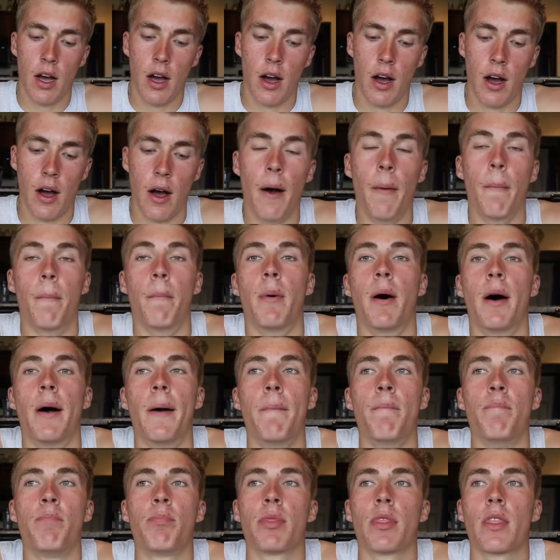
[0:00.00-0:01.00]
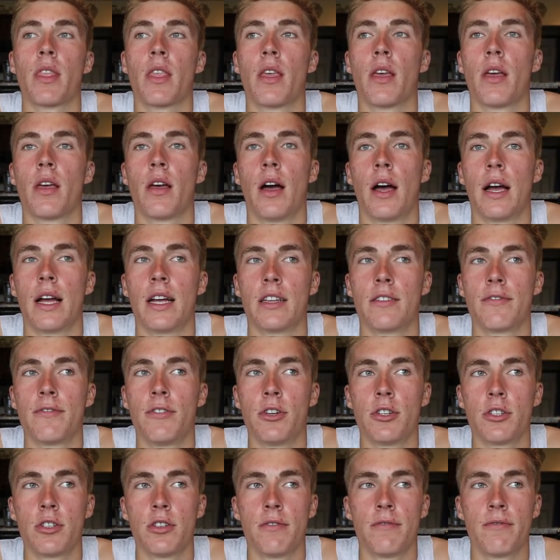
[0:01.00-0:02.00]
Um, but I guess
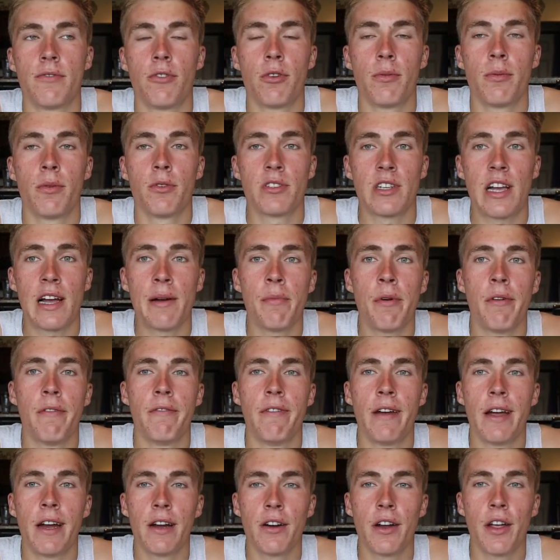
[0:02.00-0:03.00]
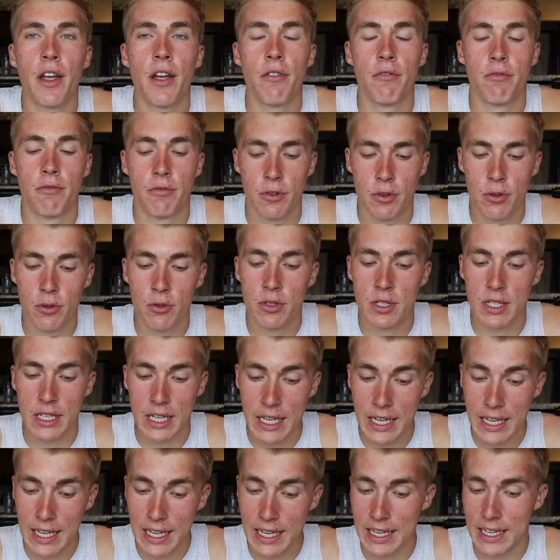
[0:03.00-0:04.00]
first and foremost, I'm a very
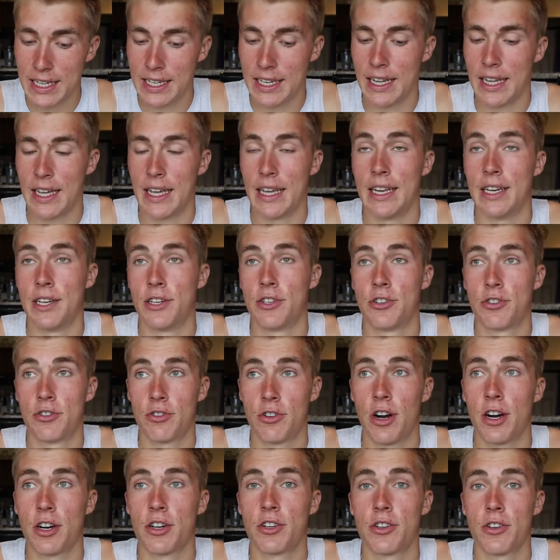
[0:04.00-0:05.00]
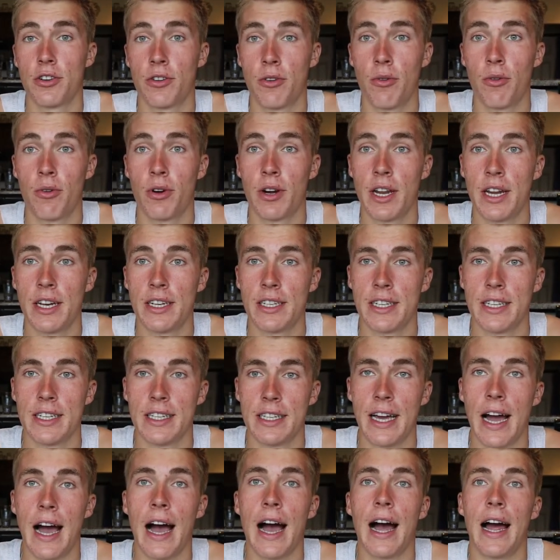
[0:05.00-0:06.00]
routine and
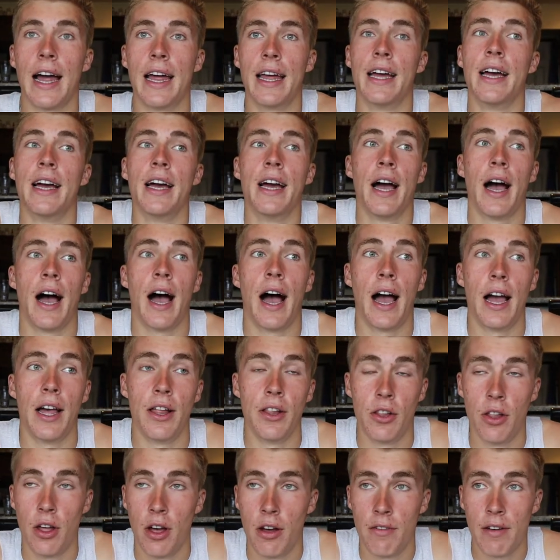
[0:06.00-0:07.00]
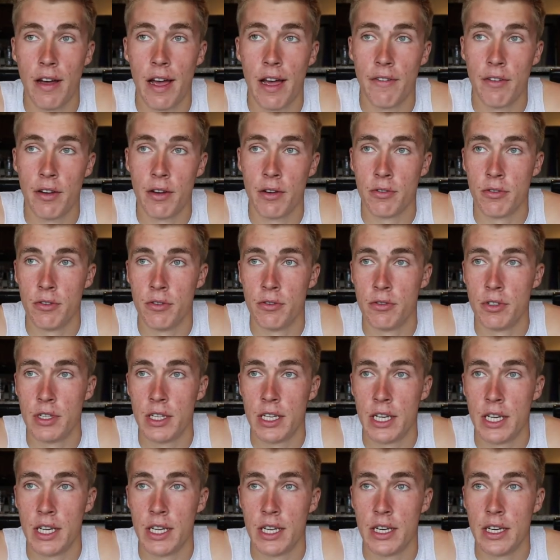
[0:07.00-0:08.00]
structure-oriented guy. I love having a
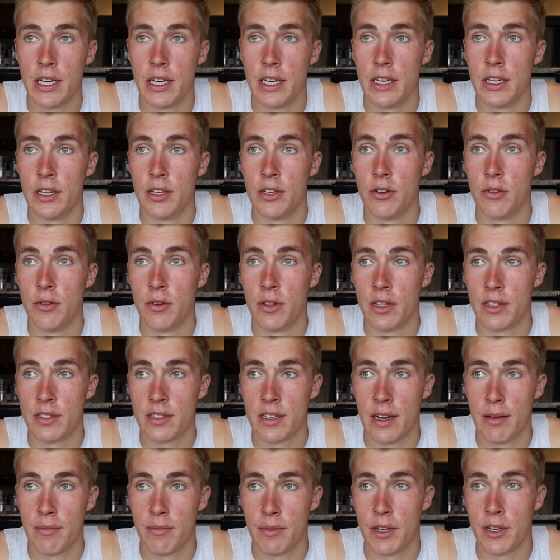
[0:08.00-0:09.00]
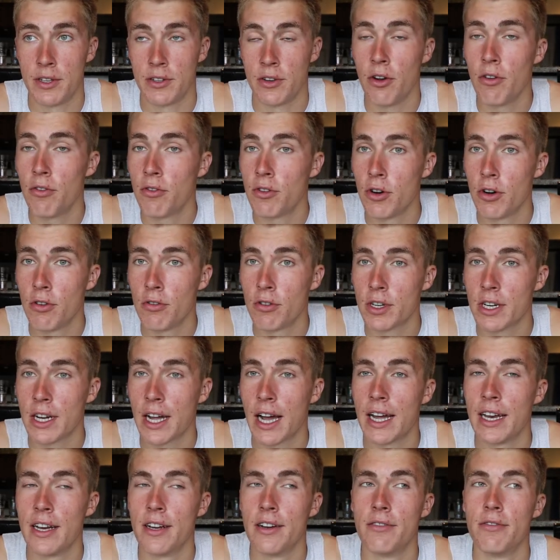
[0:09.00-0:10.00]
routine and doing the same things over and over,
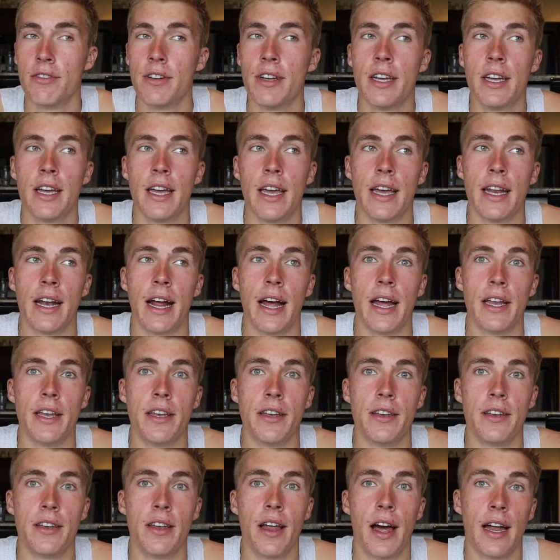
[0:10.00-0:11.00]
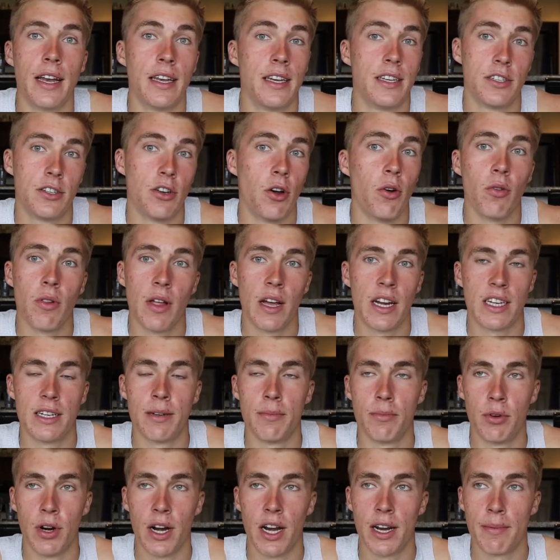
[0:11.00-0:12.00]
kind of, and I, I just don't like
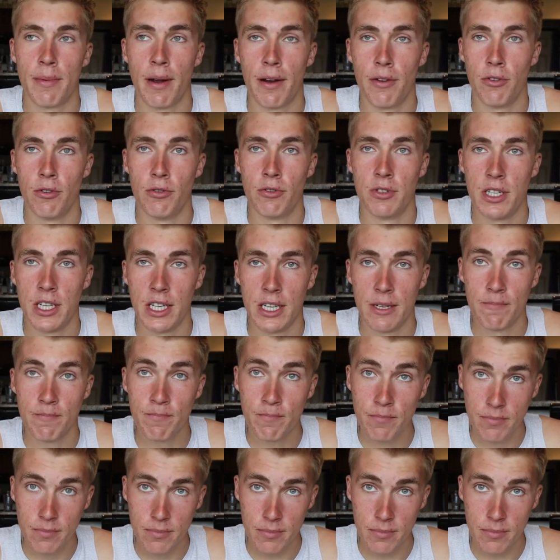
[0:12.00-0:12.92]
to break my routine.